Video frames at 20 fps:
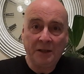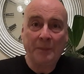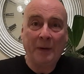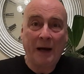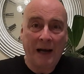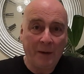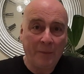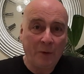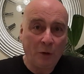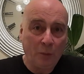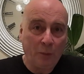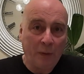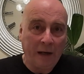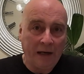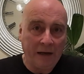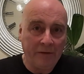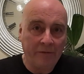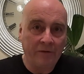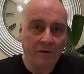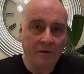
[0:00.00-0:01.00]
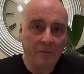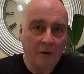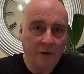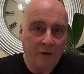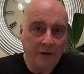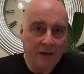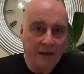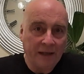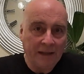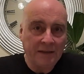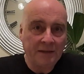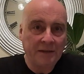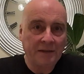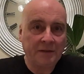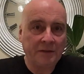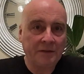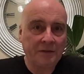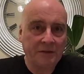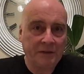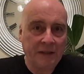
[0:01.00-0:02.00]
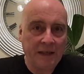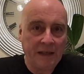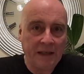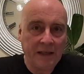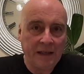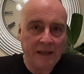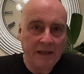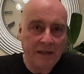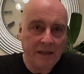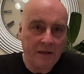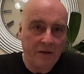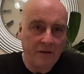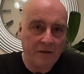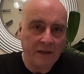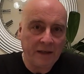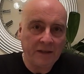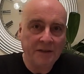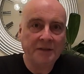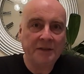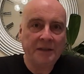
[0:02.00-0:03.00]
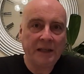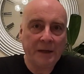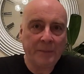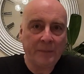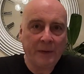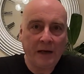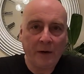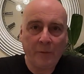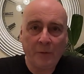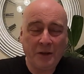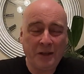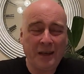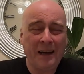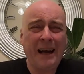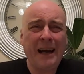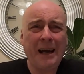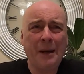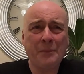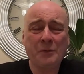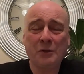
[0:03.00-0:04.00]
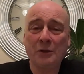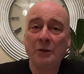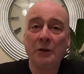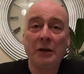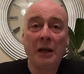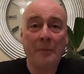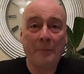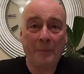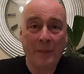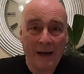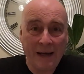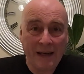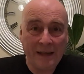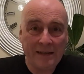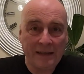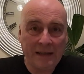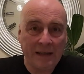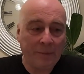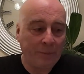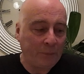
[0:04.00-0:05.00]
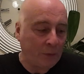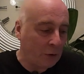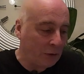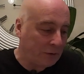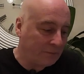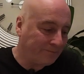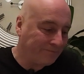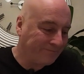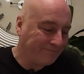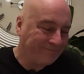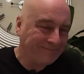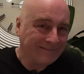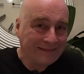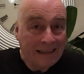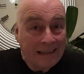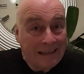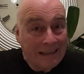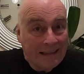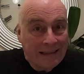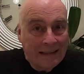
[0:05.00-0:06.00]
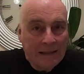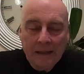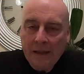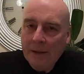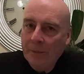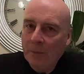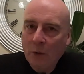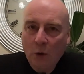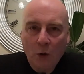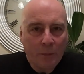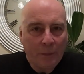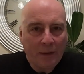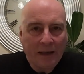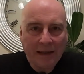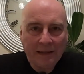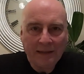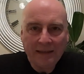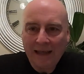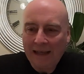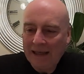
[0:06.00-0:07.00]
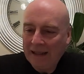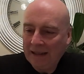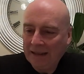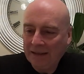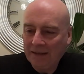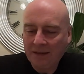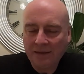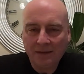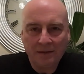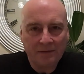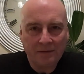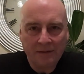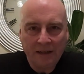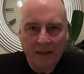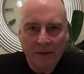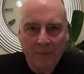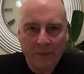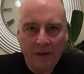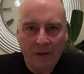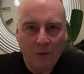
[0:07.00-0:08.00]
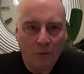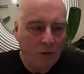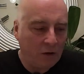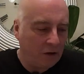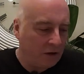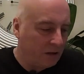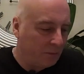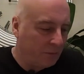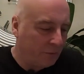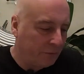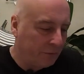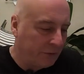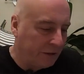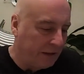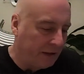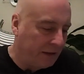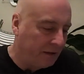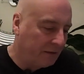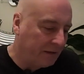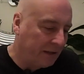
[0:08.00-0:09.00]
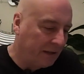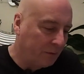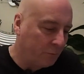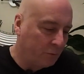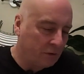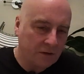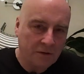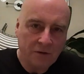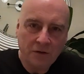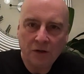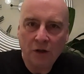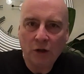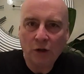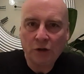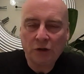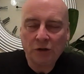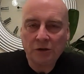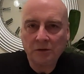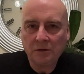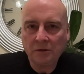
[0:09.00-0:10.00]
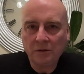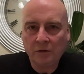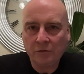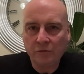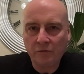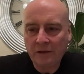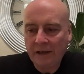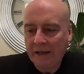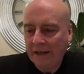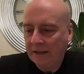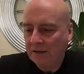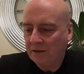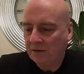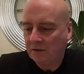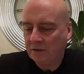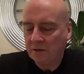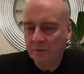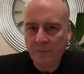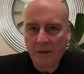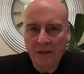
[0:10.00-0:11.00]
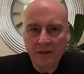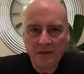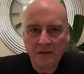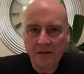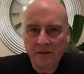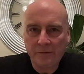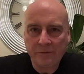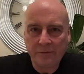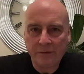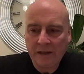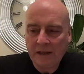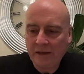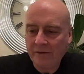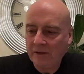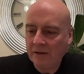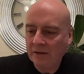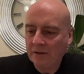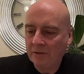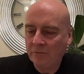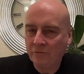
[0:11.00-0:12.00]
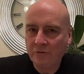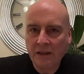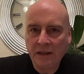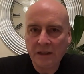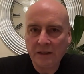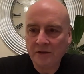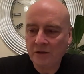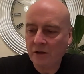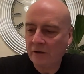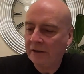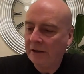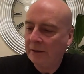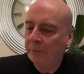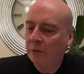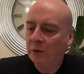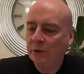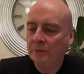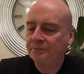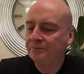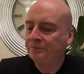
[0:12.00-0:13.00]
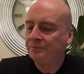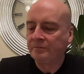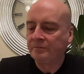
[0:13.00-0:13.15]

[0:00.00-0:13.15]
Parmo pie from, or a nice steak and kidney, or a nice steak pie, which are absolutely amazing. But pork pies, guys, need a bit of work, I'm afraid. That was not great, especially the flavour. I'm really sorry, but